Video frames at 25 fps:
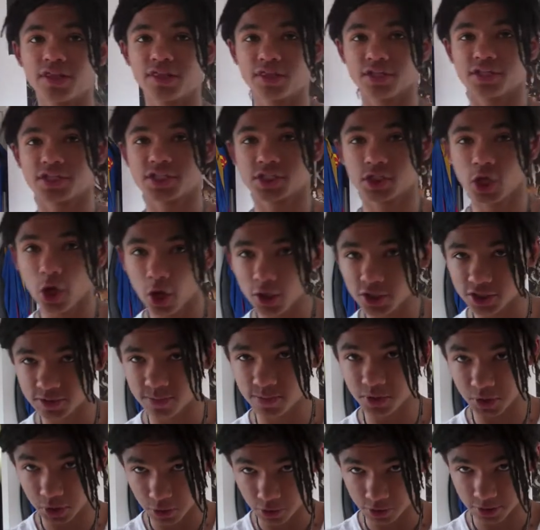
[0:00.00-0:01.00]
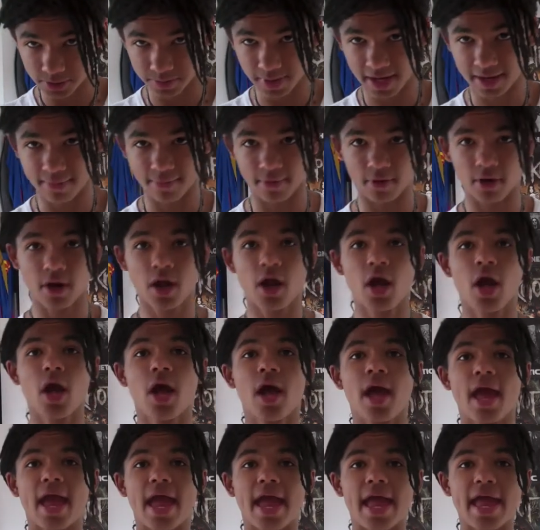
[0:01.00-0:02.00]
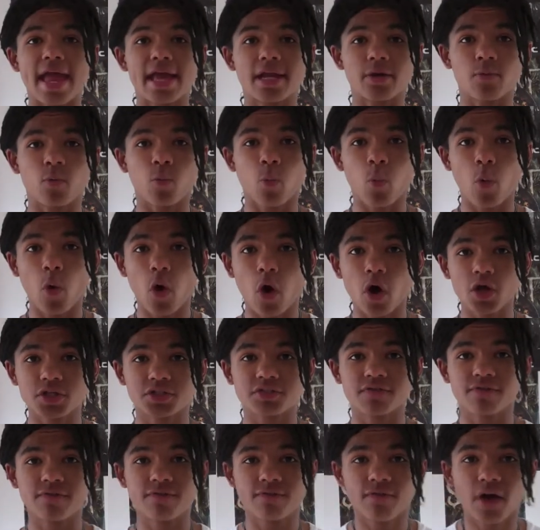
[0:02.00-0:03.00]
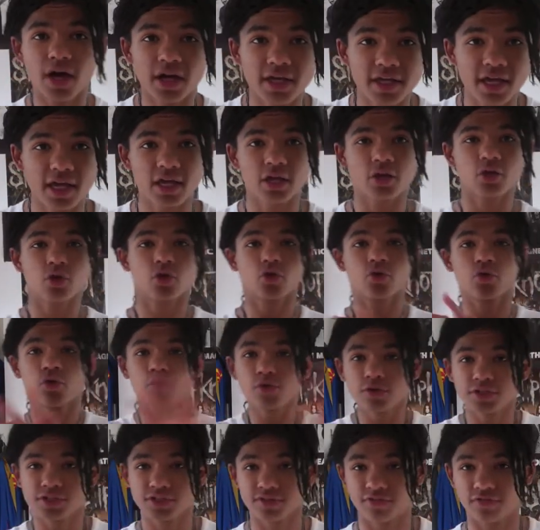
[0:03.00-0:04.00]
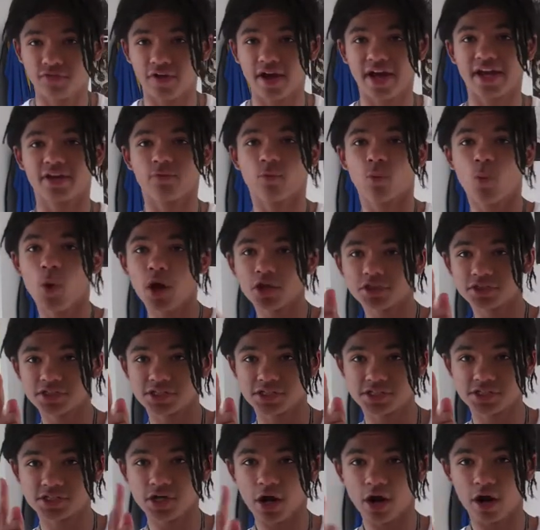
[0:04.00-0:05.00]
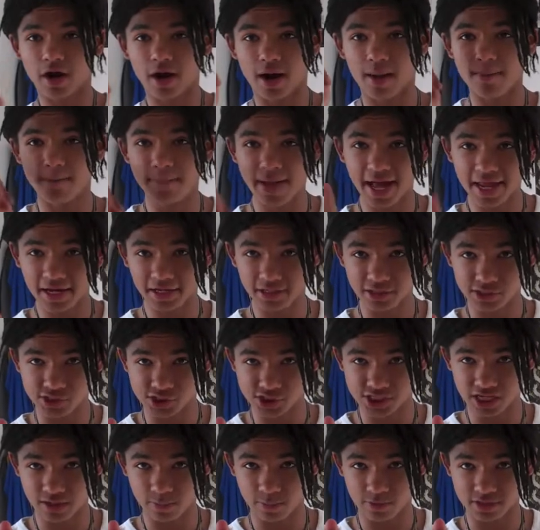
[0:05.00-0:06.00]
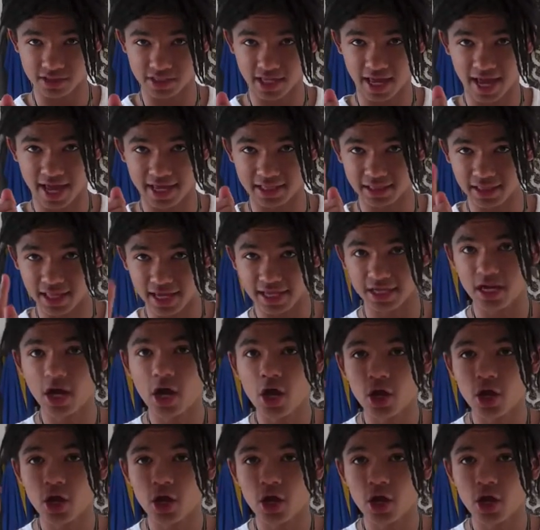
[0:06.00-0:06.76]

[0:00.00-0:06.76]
the Scotsman newspaper, it was fucking crucified. One star, abandoned ship was the headline,